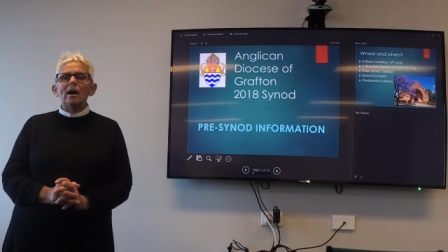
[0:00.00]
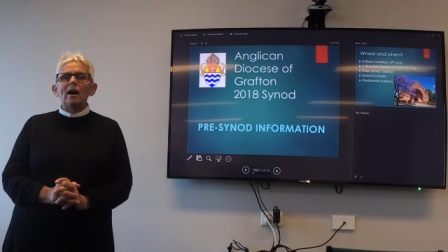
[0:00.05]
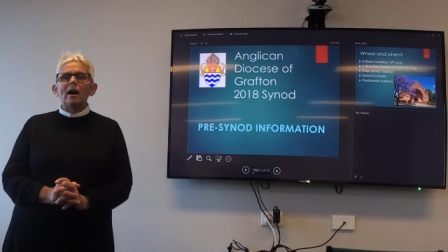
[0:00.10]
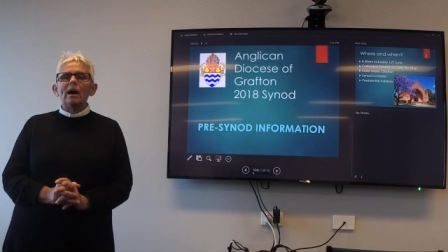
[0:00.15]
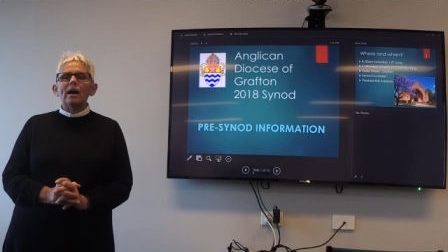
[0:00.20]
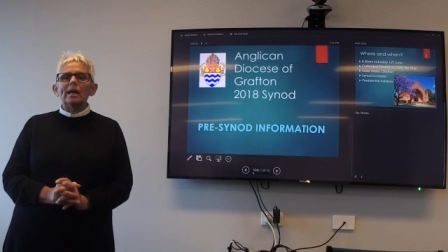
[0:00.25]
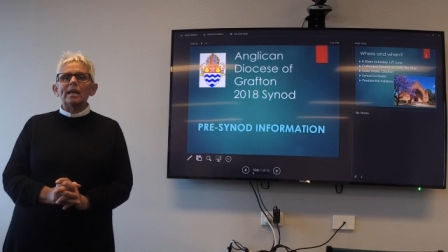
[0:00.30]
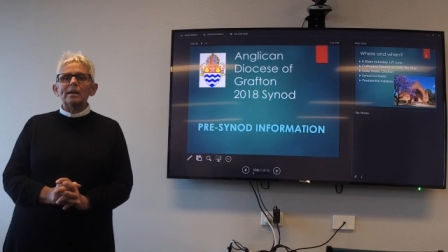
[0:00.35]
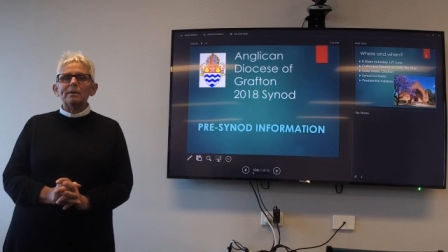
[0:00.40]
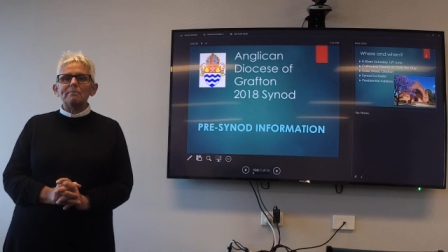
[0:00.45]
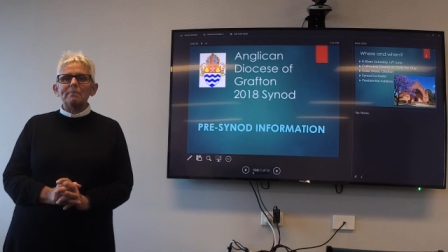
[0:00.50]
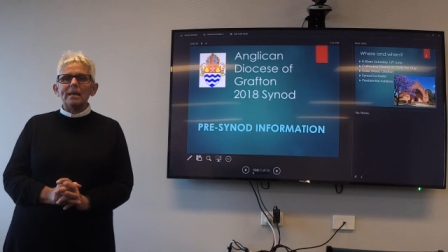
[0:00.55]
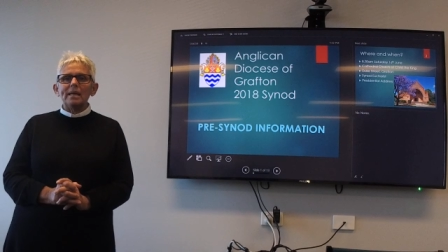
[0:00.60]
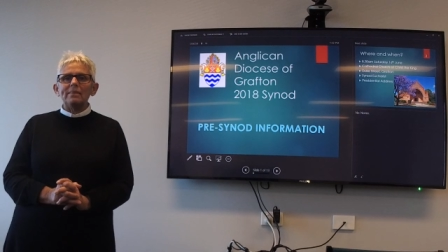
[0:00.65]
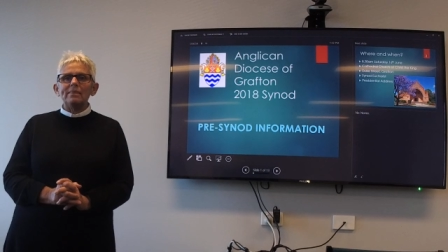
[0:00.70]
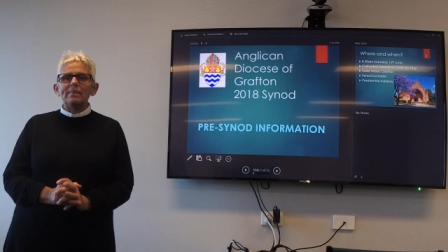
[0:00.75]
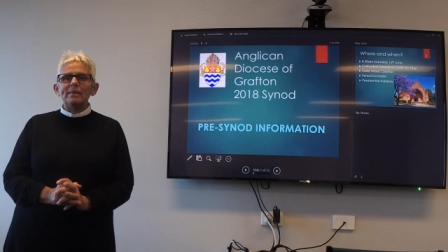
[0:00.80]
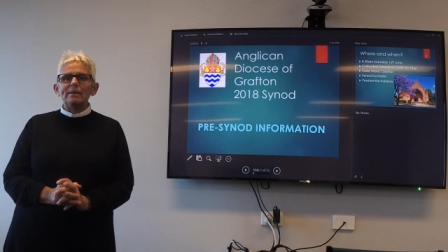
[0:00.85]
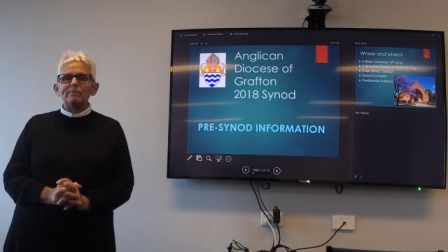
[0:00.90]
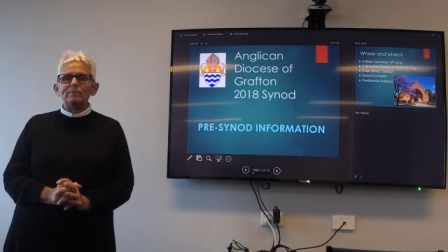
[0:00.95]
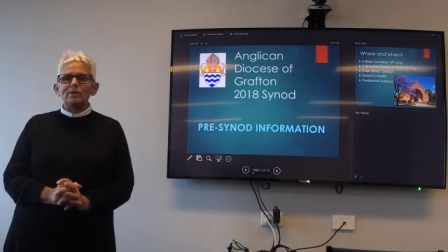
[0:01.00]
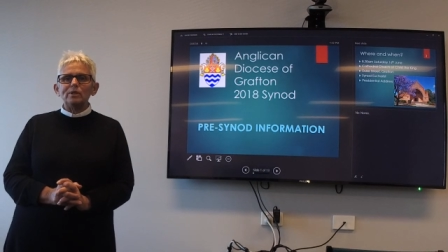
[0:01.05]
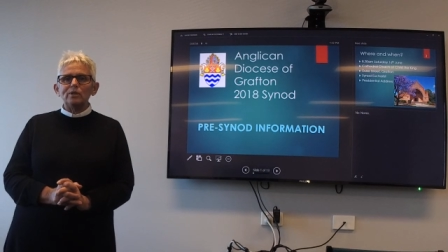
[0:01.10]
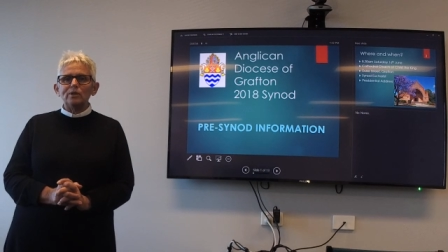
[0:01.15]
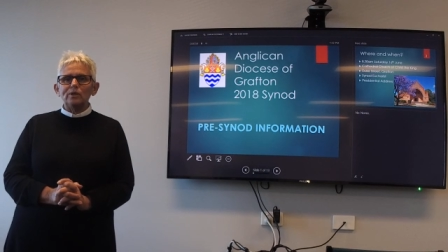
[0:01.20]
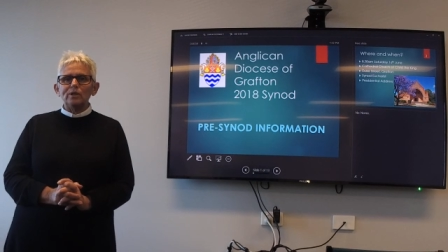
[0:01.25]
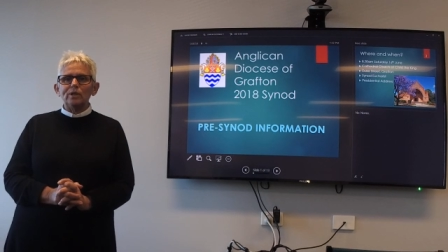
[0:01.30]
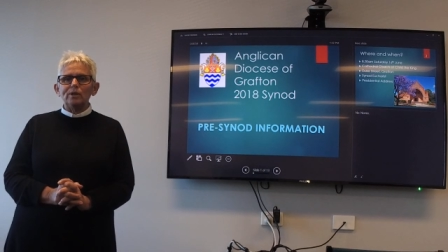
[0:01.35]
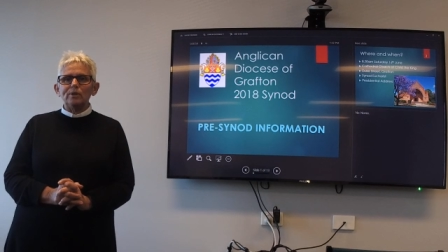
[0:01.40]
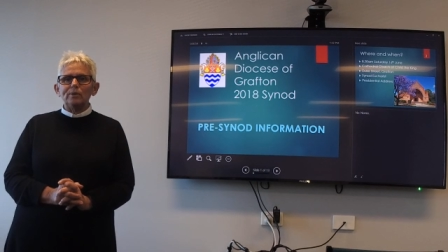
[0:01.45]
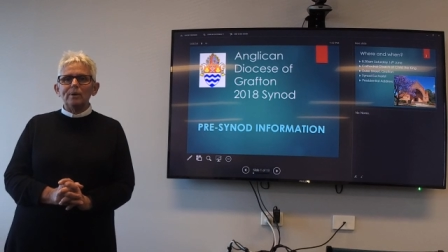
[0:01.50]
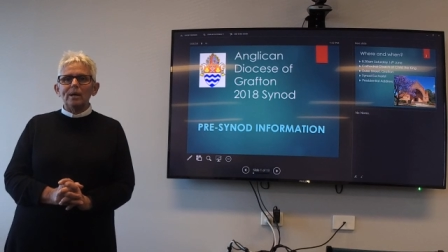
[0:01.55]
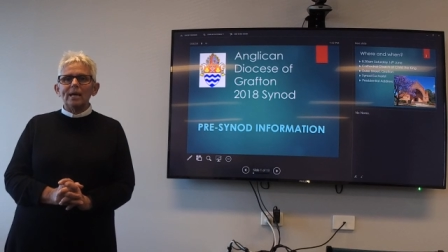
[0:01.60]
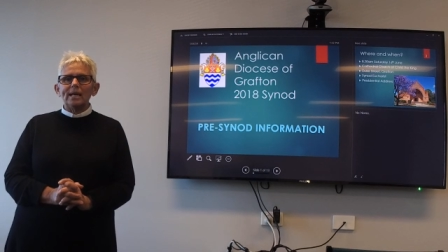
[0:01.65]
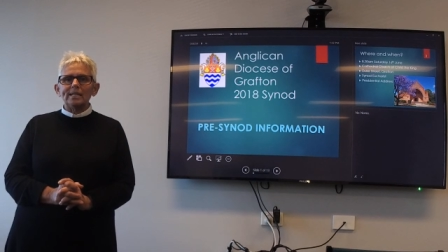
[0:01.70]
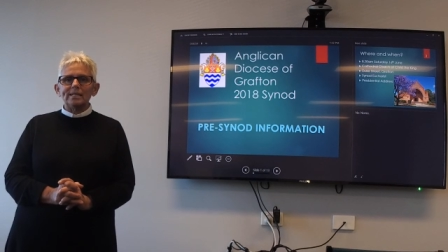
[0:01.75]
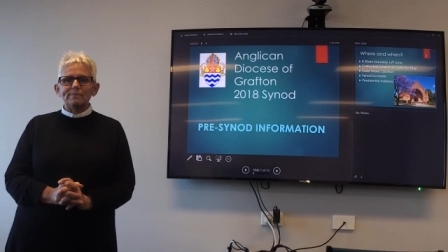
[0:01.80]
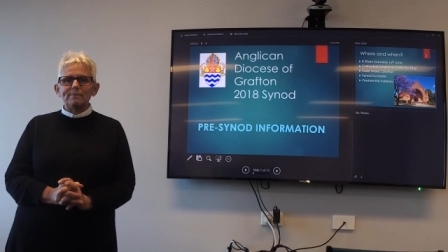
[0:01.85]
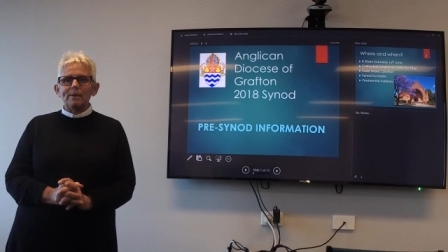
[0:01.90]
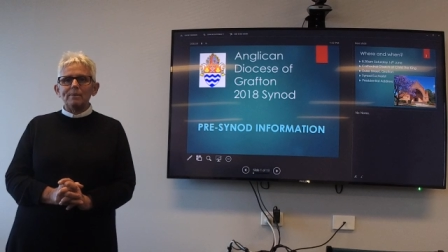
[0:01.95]
I commend them to you
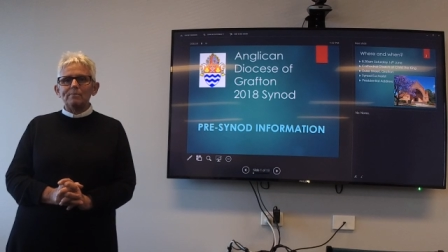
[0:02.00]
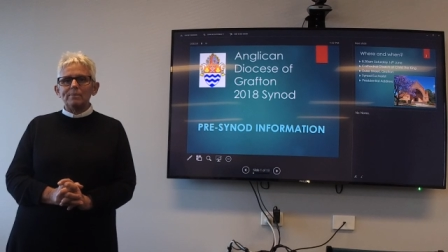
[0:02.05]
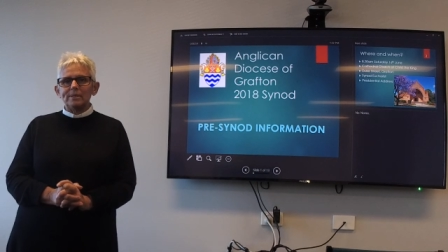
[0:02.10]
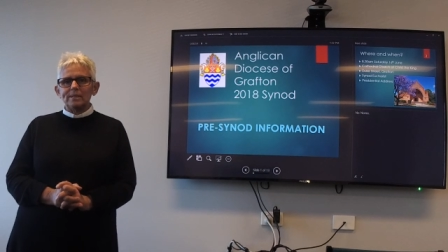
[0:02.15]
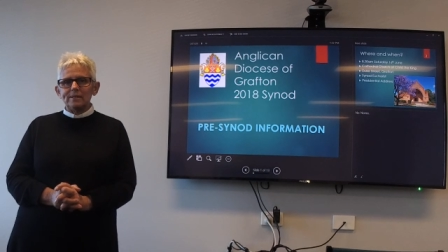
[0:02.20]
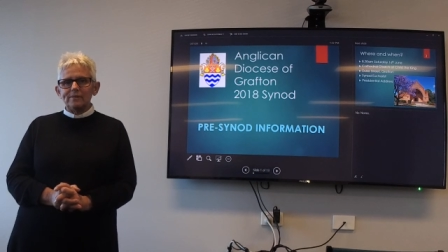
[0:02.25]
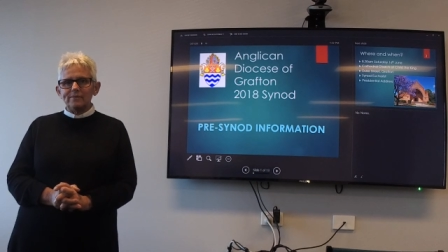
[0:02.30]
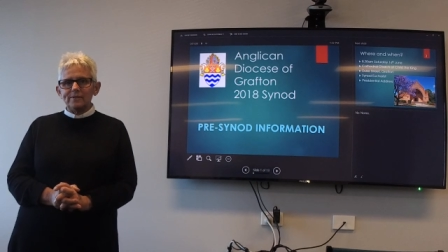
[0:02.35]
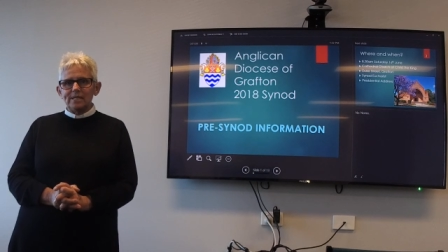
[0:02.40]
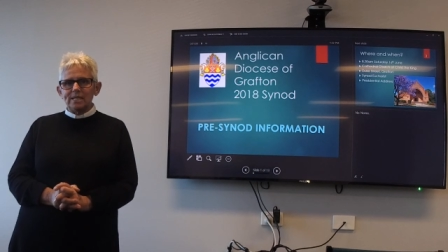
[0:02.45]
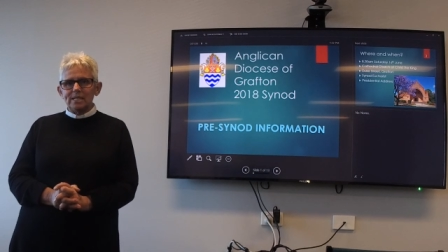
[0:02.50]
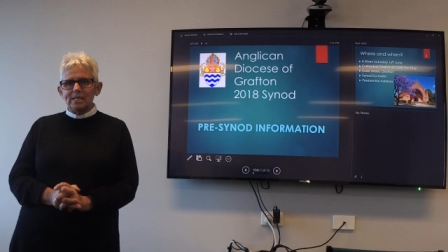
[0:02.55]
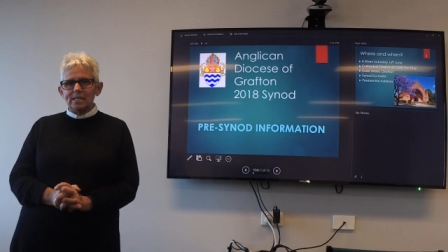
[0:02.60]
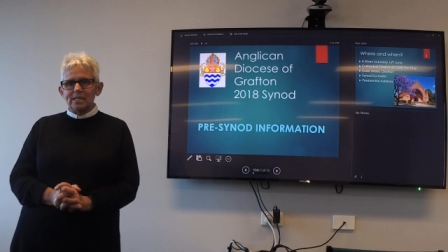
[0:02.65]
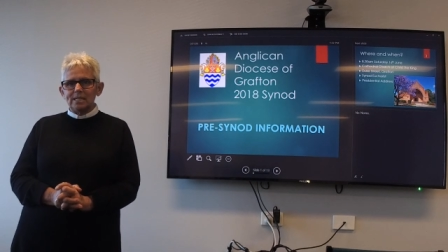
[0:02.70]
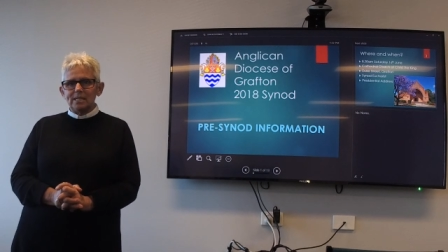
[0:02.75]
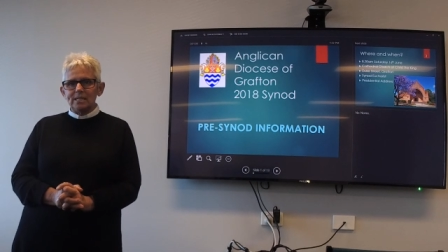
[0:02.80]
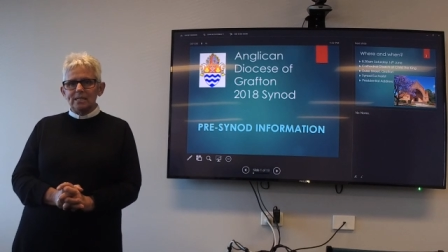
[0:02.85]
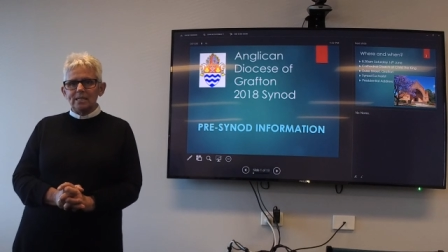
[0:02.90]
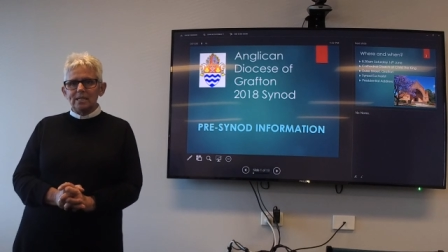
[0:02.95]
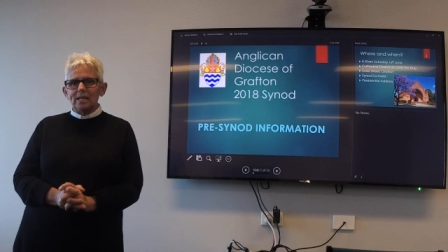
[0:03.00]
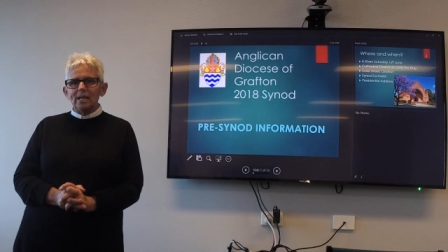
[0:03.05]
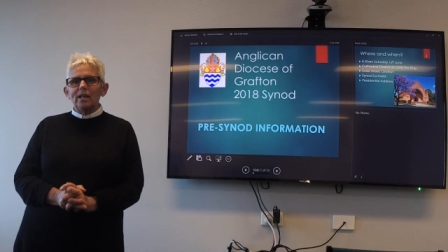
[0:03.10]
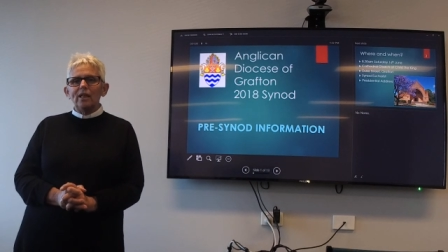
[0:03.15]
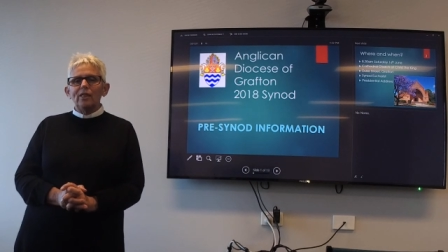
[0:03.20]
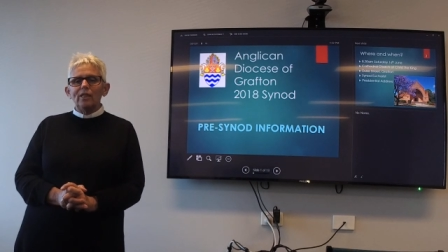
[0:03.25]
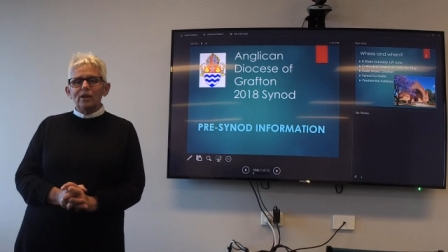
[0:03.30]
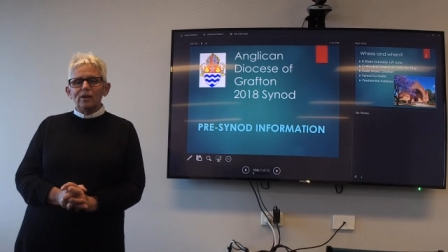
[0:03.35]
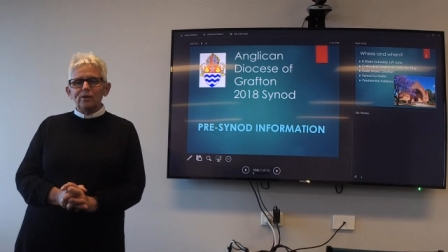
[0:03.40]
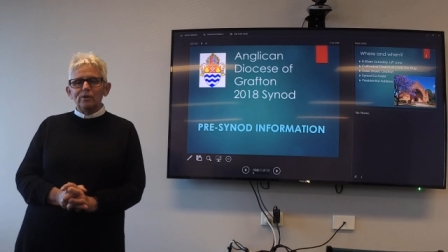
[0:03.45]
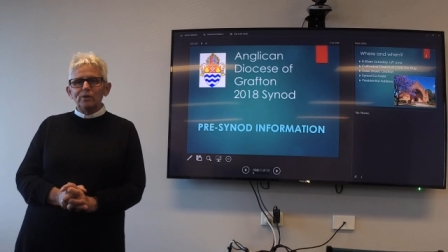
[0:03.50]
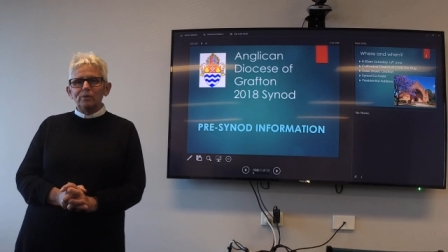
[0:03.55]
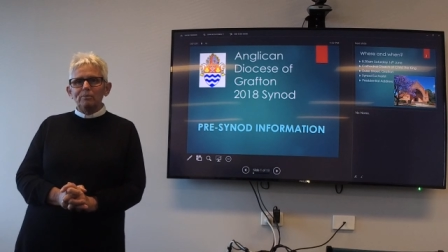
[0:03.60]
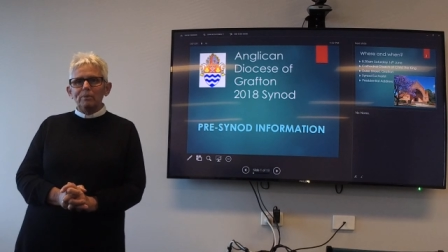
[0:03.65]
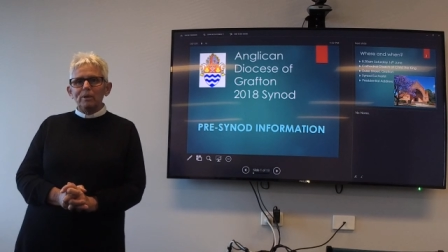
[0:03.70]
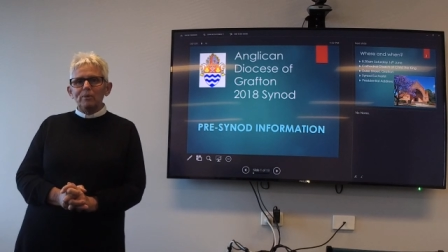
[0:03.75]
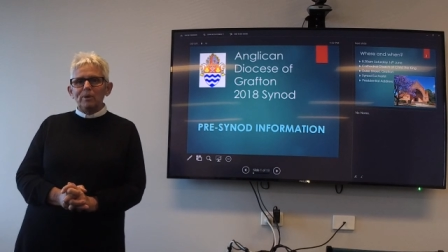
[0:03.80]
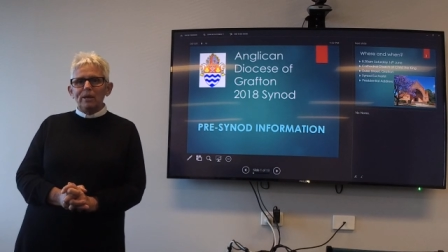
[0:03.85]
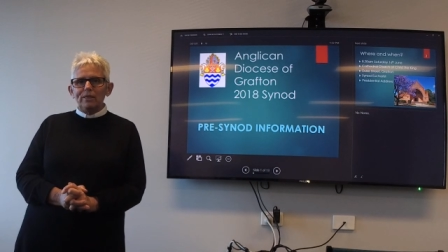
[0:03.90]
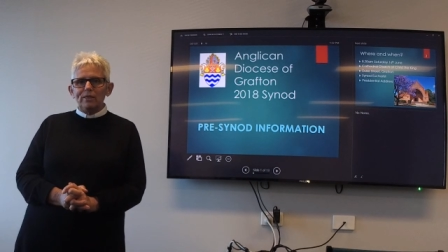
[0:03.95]
as members of Synod. The Lord
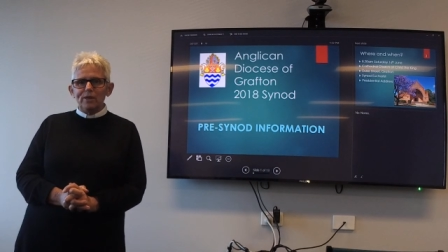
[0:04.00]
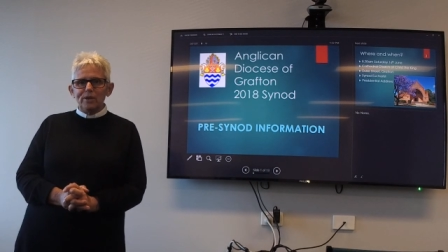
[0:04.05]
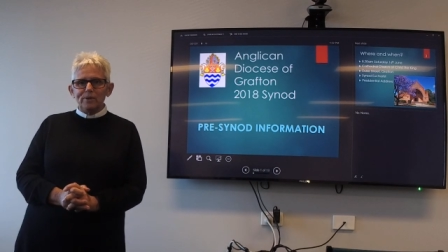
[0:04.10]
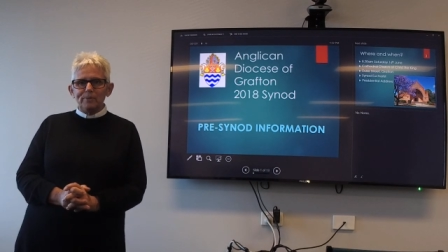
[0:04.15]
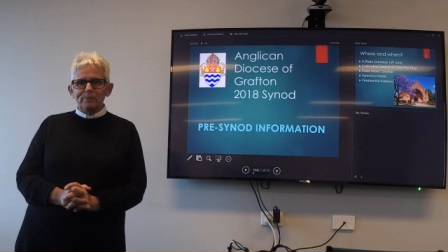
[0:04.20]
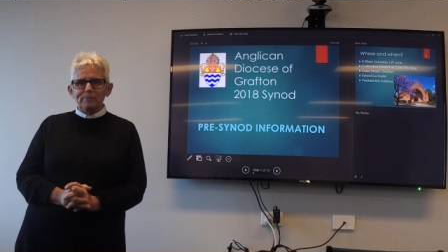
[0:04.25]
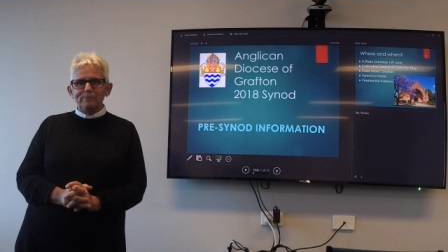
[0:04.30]
be with you.